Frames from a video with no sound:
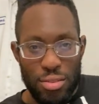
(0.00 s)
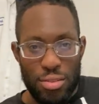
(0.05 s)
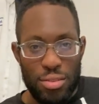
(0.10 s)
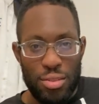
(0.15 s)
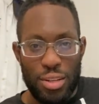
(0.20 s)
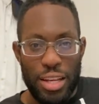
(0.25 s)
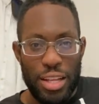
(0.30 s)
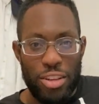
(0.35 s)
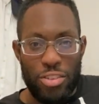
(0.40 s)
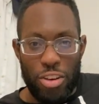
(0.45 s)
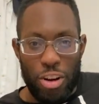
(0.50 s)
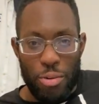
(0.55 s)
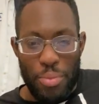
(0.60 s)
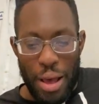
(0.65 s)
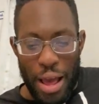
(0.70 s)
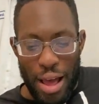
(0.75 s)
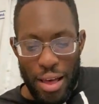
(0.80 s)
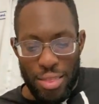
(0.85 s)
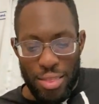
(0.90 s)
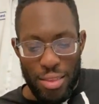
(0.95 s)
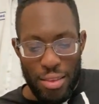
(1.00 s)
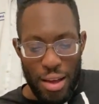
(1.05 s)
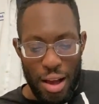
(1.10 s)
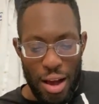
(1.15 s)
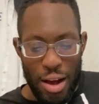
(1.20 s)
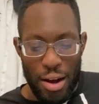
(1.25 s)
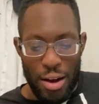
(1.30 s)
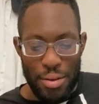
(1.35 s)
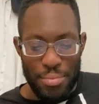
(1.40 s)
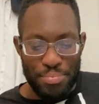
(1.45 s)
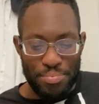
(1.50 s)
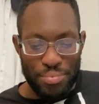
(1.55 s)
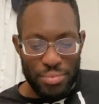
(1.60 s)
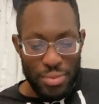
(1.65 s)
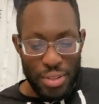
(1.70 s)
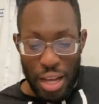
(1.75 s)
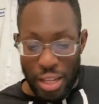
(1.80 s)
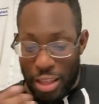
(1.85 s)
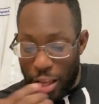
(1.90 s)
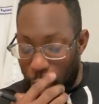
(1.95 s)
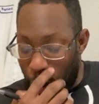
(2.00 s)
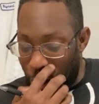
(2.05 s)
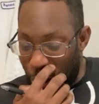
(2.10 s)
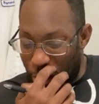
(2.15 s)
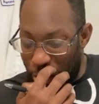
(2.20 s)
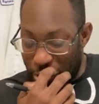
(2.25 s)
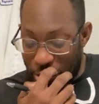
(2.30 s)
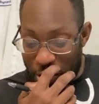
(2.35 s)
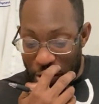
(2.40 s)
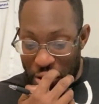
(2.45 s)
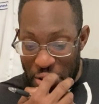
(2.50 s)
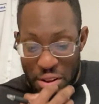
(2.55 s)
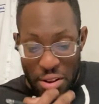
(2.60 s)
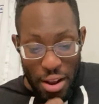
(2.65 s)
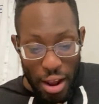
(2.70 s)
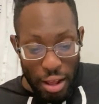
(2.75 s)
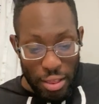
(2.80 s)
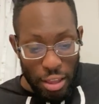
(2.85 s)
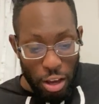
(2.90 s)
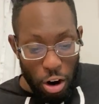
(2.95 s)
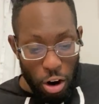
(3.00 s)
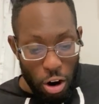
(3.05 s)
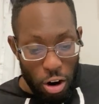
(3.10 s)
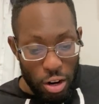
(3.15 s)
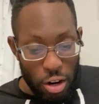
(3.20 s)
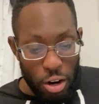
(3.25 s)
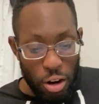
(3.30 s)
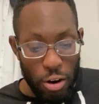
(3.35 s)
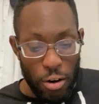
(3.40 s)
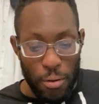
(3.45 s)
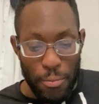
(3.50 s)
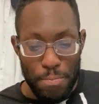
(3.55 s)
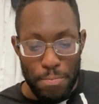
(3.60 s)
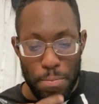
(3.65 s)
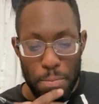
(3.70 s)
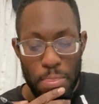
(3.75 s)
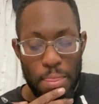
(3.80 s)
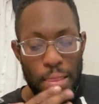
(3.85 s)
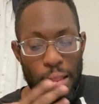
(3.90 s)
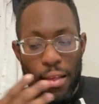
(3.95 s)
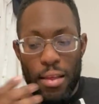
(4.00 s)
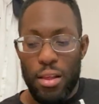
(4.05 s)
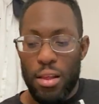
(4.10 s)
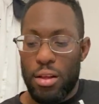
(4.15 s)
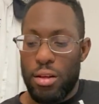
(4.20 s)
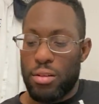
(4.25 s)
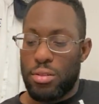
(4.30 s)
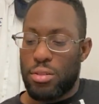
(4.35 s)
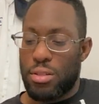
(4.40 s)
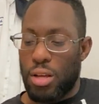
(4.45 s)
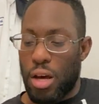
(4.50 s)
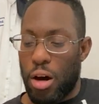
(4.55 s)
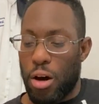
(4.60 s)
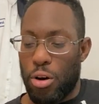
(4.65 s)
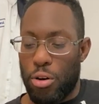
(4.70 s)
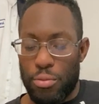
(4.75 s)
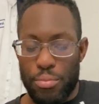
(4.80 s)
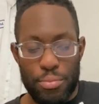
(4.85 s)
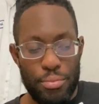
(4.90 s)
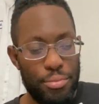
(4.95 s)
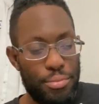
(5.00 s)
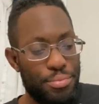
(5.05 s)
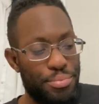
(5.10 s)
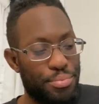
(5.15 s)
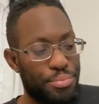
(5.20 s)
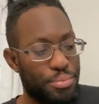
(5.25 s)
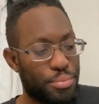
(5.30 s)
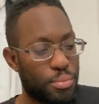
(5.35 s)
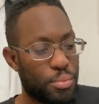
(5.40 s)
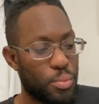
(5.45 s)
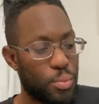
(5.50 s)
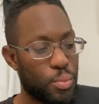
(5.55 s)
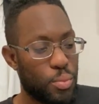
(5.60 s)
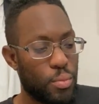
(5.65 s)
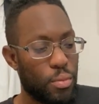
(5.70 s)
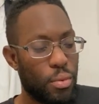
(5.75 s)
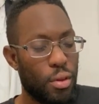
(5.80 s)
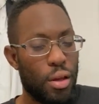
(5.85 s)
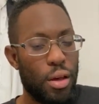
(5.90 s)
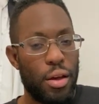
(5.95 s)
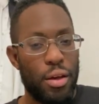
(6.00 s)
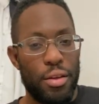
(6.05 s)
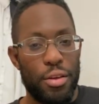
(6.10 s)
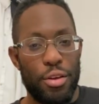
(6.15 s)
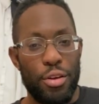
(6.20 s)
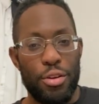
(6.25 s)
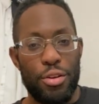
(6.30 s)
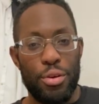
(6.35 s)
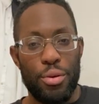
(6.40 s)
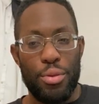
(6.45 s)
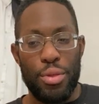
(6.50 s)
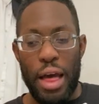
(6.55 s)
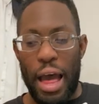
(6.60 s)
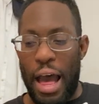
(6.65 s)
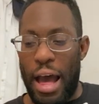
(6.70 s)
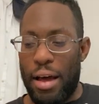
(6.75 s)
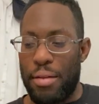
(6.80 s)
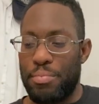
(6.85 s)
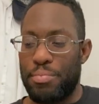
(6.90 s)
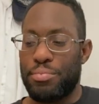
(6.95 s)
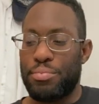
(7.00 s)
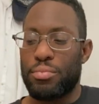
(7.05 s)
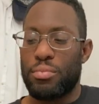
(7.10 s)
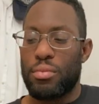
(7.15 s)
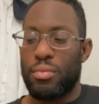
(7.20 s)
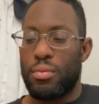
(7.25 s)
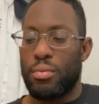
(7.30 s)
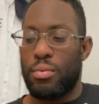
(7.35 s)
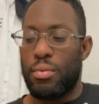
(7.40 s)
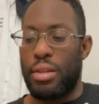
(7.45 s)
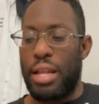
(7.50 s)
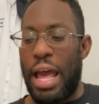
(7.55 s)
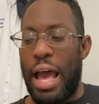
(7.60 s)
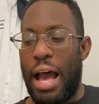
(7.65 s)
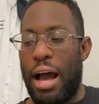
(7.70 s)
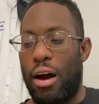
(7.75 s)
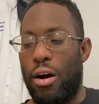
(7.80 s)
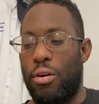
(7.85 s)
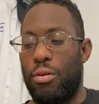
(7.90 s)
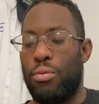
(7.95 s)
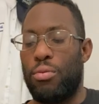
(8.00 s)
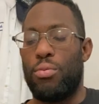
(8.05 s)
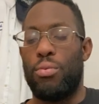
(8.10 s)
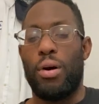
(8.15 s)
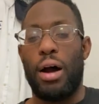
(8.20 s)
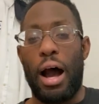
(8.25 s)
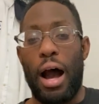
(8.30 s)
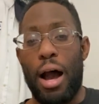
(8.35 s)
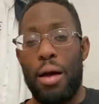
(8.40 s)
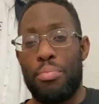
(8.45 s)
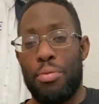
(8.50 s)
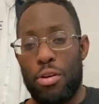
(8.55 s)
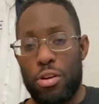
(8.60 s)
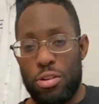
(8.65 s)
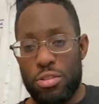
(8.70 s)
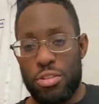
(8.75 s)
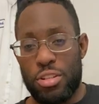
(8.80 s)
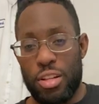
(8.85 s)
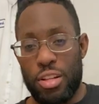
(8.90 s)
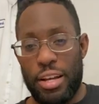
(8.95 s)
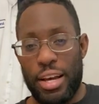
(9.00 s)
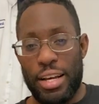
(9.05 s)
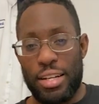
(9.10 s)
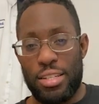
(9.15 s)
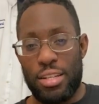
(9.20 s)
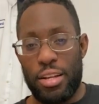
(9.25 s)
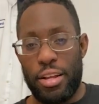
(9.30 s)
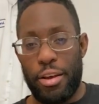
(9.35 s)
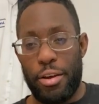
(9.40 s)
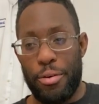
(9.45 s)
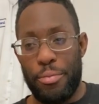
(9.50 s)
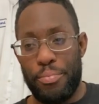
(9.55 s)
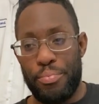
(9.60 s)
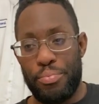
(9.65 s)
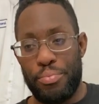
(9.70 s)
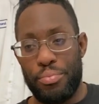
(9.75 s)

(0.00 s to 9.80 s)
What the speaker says: look at the Trucker Path. Not that hard at all. So you do that. Now, what I personally like to do